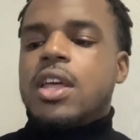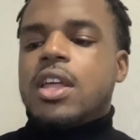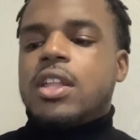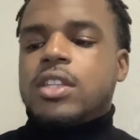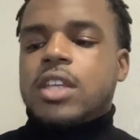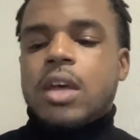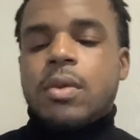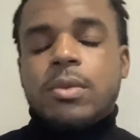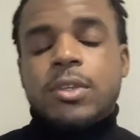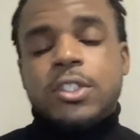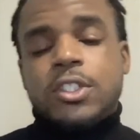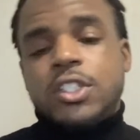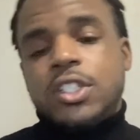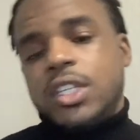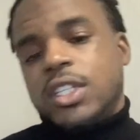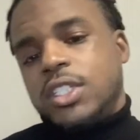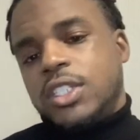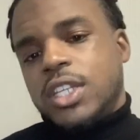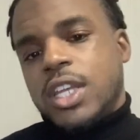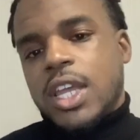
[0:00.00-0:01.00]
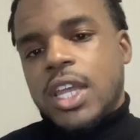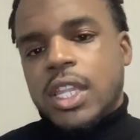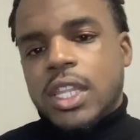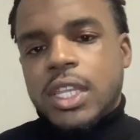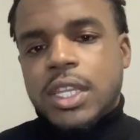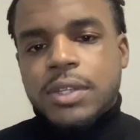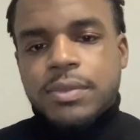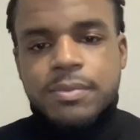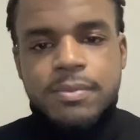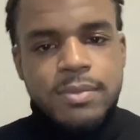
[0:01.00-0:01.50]
Thomas J.
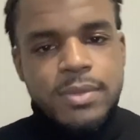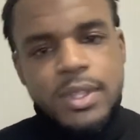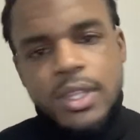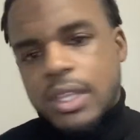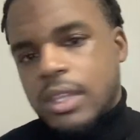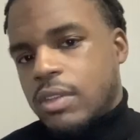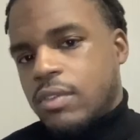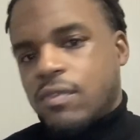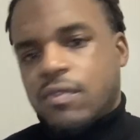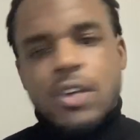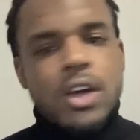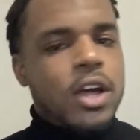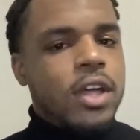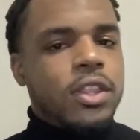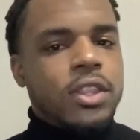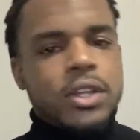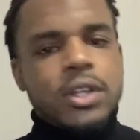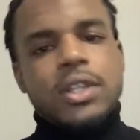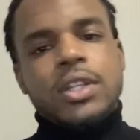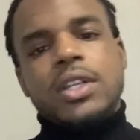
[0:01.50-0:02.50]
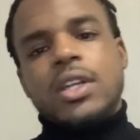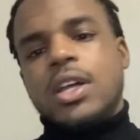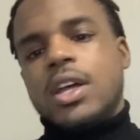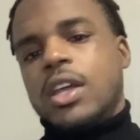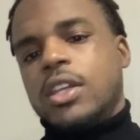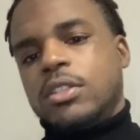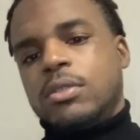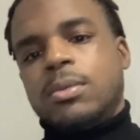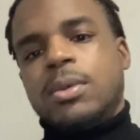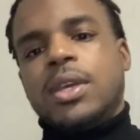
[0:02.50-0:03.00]
Stanley, father,
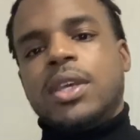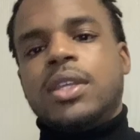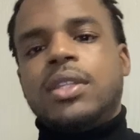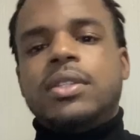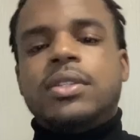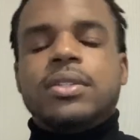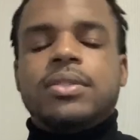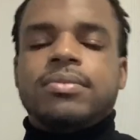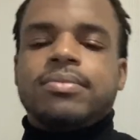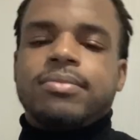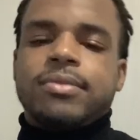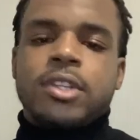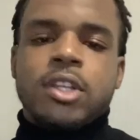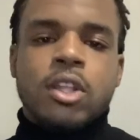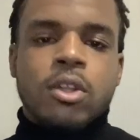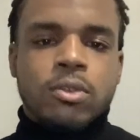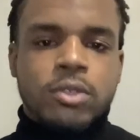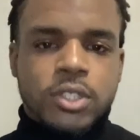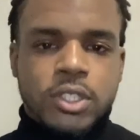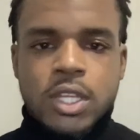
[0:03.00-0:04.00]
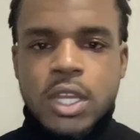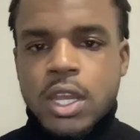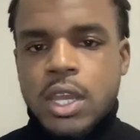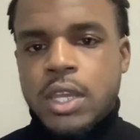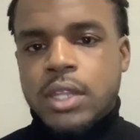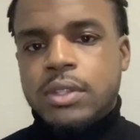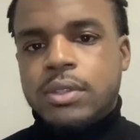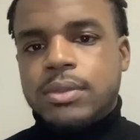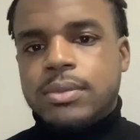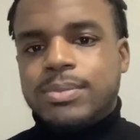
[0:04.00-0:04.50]
husband,
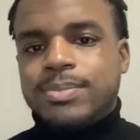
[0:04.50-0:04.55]
son,